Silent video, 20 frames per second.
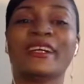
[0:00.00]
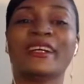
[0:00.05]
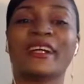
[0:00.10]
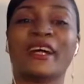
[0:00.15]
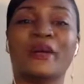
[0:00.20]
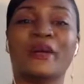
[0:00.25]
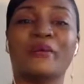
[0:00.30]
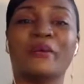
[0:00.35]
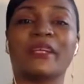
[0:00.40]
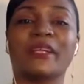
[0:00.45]

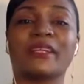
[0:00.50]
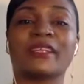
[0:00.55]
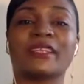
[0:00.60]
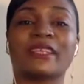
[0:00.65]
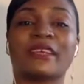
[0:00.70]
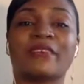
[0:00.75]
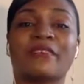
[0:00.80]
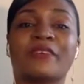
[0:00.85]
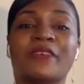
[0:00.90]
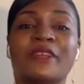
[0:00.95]
coming because
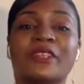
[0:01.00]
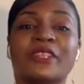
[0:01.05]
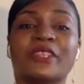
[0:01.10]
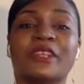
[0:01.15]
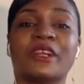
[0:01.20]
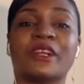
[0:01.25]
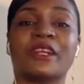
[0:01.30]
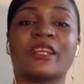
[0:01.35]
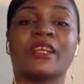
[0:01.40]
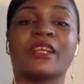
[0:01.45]
I first
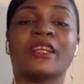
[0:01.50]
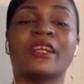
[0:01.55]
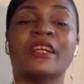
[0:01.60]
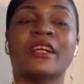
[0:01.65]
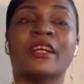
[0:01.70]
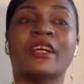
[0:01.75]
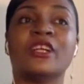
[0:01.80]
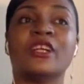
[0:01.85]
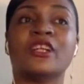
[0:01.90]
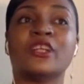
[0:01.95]
started
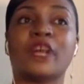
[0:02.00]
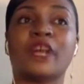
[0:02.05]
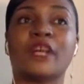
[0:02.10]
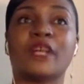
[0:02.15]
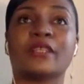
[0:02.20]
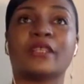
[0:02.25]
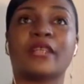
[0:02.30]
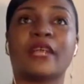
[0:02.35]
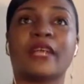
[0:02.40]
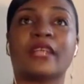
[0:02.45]
I
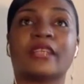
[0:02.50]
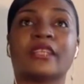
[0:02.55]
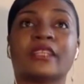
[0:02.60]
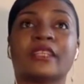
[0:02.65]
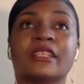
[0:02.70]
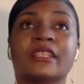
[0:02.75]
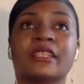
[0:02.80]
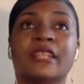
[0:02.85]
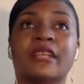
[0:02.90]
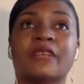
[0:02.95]
took
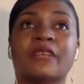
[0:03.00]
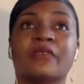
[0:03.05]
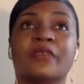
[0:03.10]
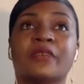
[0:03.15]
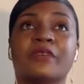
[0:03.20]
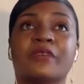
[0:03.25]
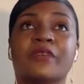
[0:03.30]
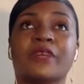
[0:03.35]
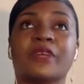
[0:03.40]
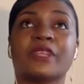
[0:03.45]
the exam for
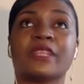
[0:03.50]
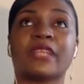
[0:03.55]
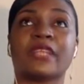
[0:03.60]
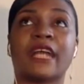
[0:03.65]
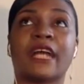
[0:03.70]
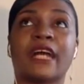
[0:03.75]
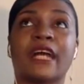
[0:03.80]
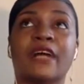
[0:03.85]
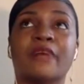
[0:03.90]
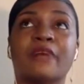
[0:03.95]
the first
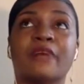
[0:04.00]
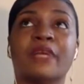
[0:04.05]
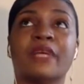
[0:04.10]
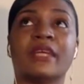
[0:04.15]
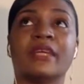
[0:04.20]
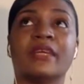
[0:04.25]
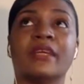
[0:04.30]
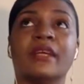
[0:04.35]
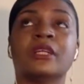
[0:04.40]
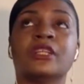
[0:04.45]
time
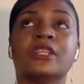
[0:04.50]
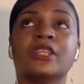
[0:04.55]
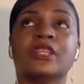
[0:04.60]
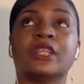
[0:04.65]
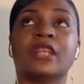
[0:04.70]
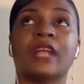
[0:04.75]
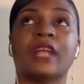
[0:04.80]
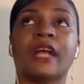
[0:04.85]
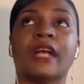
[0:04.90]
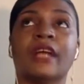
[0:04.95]
in
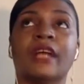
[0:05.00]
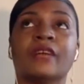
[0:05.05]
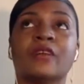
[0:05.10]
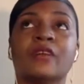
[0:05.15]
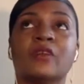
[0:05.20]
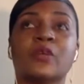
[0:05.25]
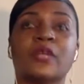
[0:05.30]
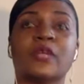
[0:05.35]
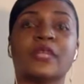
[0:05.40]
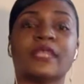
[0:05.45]
July of
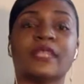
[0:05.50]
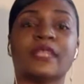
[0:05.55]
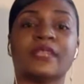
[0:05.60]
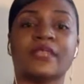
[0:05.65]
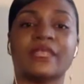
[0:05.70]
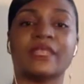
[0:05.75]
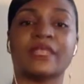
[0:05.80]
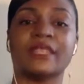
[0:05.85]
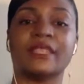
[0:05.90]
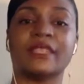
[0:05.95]

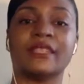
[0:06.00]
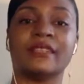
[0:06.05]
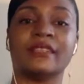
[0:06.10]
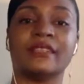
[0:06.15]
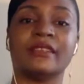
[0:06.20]
2017.